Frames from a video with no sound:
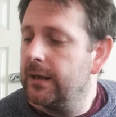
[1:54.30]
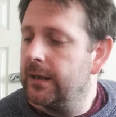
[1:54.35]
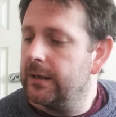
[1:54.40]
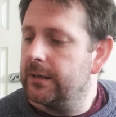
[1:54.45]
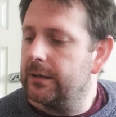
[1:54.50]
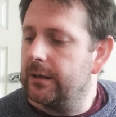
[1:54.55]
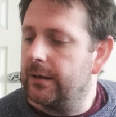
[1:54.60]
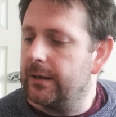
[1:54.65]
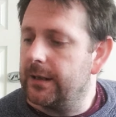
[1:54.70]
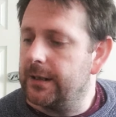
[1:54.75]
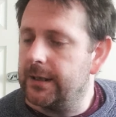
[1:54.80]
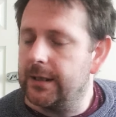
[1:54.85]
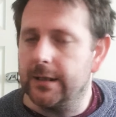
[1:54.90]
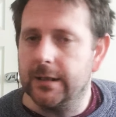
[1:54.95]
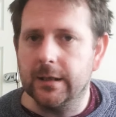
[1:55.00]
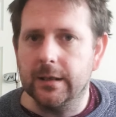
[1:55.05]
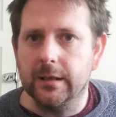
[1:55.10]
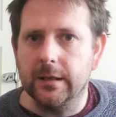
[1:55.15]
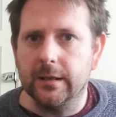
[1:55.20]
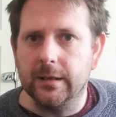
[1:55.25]
So this is
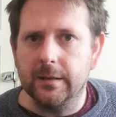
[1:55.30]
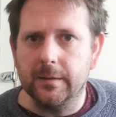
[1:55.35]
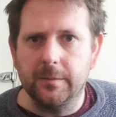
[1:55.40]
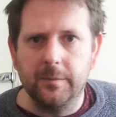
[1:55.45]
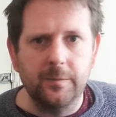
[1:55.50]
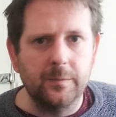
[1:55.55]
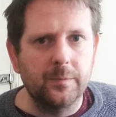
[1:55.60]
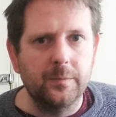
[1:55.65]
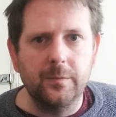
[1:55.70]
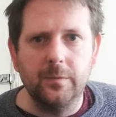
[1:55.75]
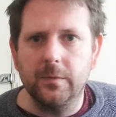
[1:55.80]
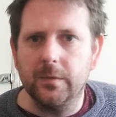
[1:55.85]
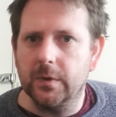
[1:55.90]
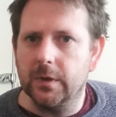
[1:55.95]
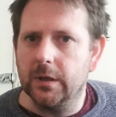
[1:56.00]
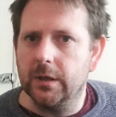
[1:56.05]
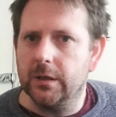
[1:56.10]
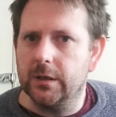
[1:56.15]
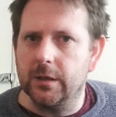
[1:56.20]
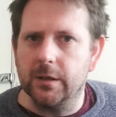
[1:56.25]

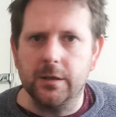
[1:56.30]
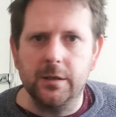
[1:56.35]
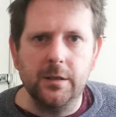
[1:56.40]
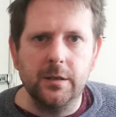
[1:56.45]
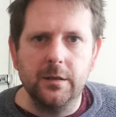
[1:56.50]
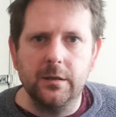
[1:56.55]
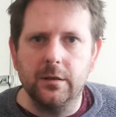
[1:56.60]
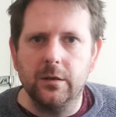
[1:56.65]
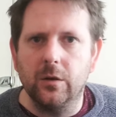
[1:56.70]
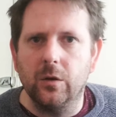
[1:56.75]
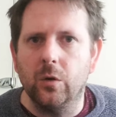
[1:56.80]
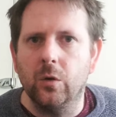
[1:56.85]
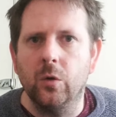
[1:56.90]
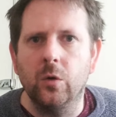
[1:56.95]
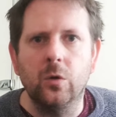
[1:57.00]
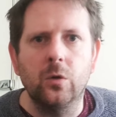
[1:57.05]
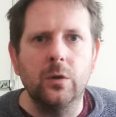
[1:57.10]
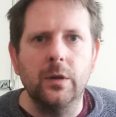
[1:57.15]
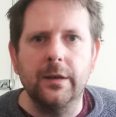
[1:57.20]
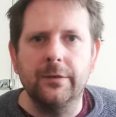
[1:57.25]
just
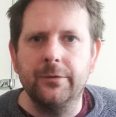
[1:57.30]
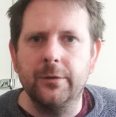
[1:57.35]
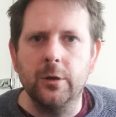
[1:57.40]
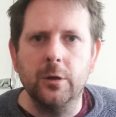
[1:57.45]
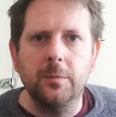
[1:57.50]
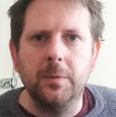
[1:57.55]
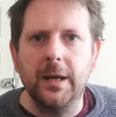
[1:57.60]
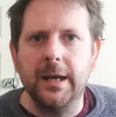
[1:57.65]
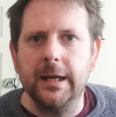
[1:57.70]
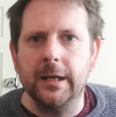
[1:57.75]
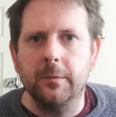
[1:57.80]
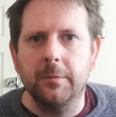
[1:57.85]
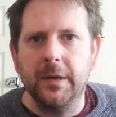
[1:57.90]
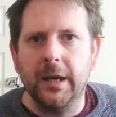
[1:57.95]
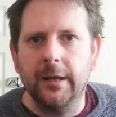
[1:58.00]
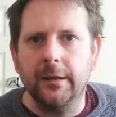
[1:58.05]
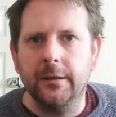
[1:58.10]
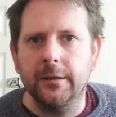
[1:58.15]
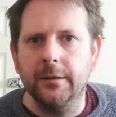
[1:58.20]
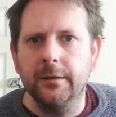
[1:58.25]
all, if you're playing a
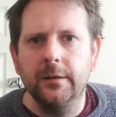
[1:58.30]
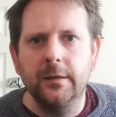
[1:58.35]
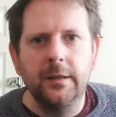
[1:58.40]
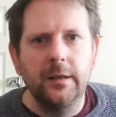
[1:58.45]
piano